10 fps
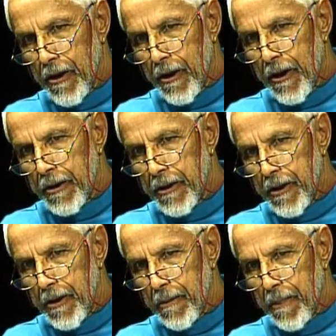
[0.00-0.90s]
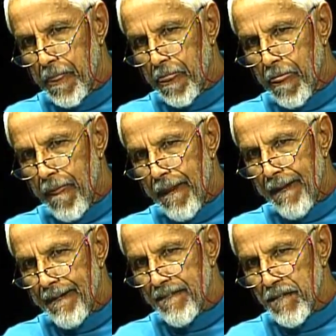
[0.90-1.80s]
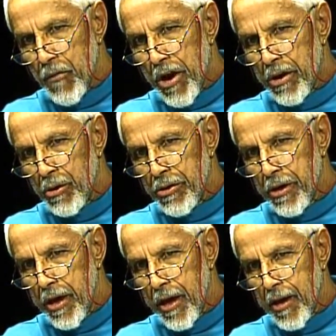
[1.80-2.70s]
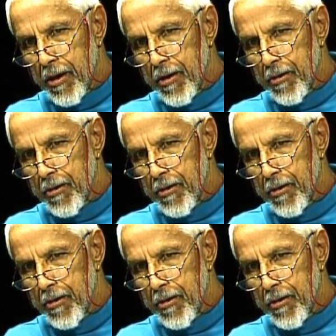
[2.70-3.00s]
Gandhi, Martin Luther King. Yep,